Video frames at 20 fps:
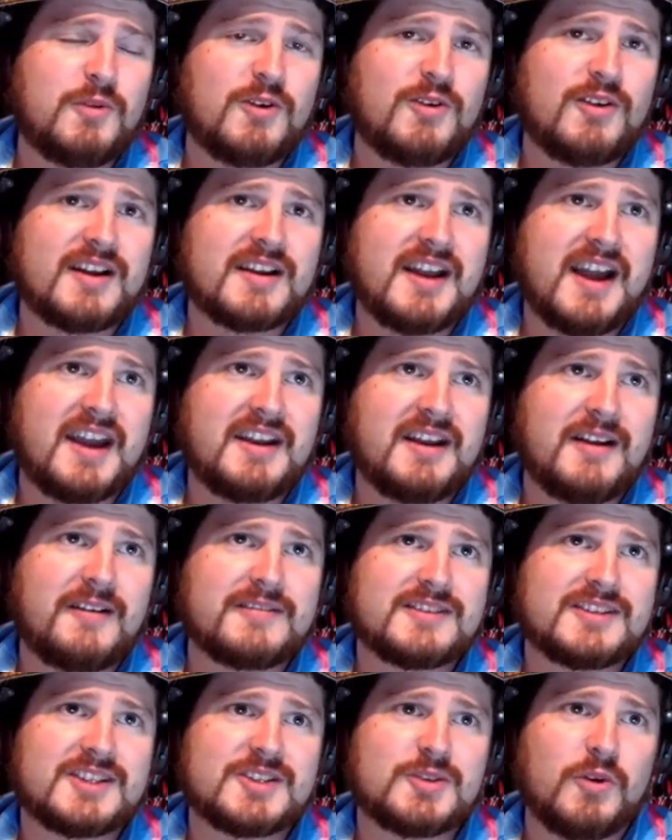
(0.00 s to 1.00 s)
where it kind of
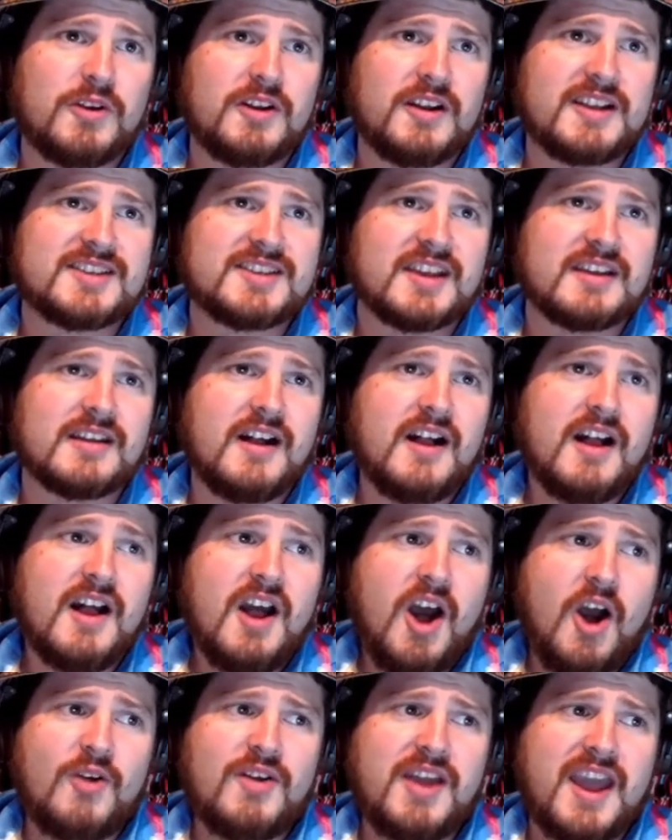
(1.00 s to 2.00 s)
sort, it's like,
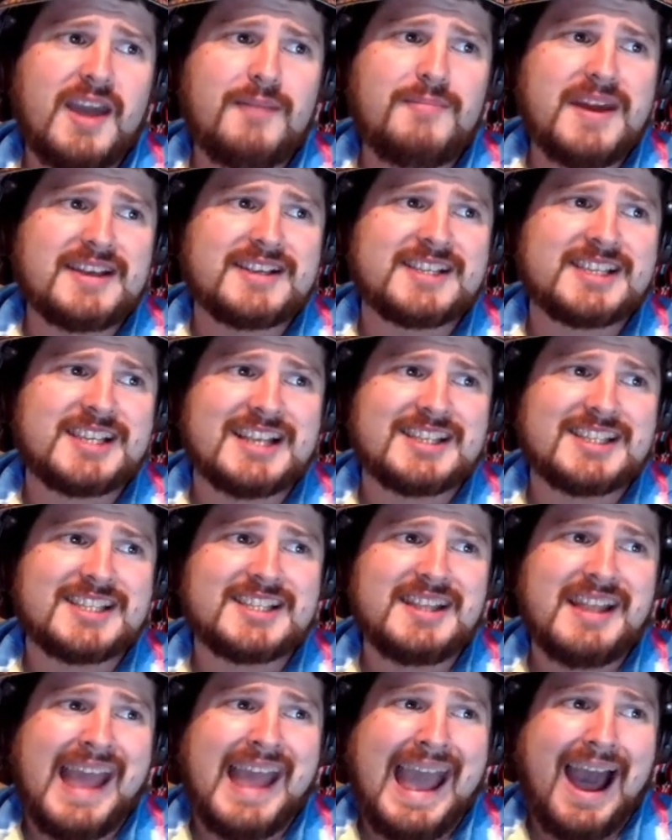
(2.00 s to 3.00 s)
okay, it makes sense
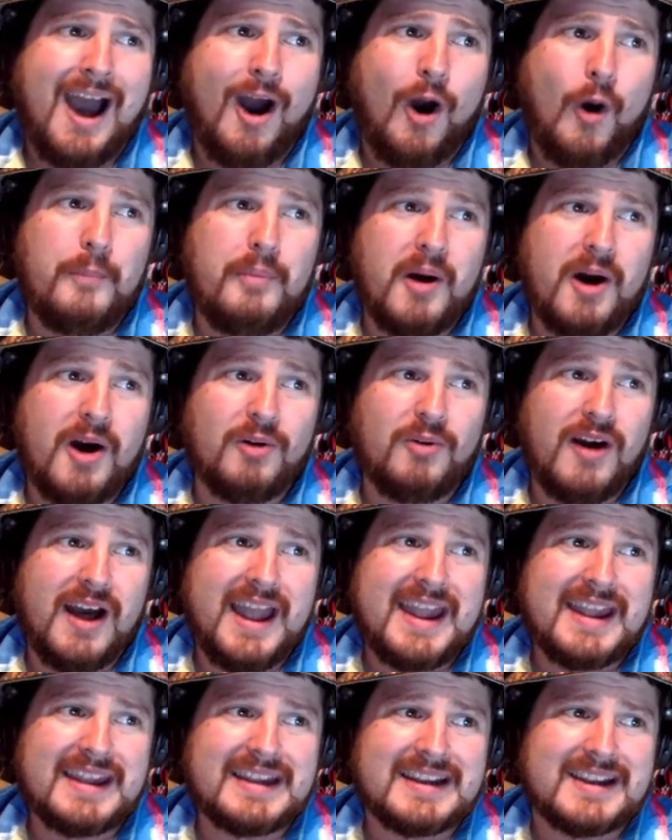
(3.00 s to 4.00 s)
now, but,
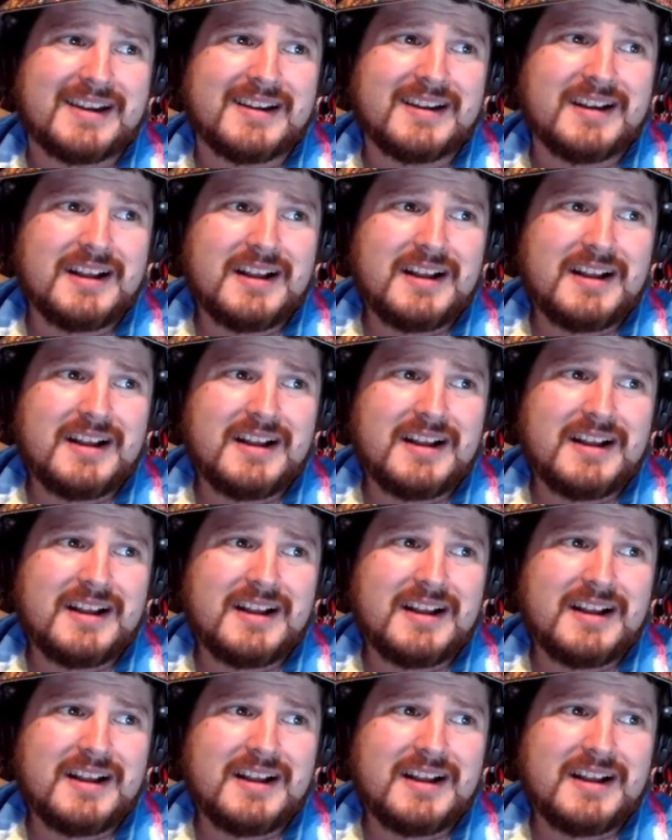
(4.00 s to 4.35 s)
like,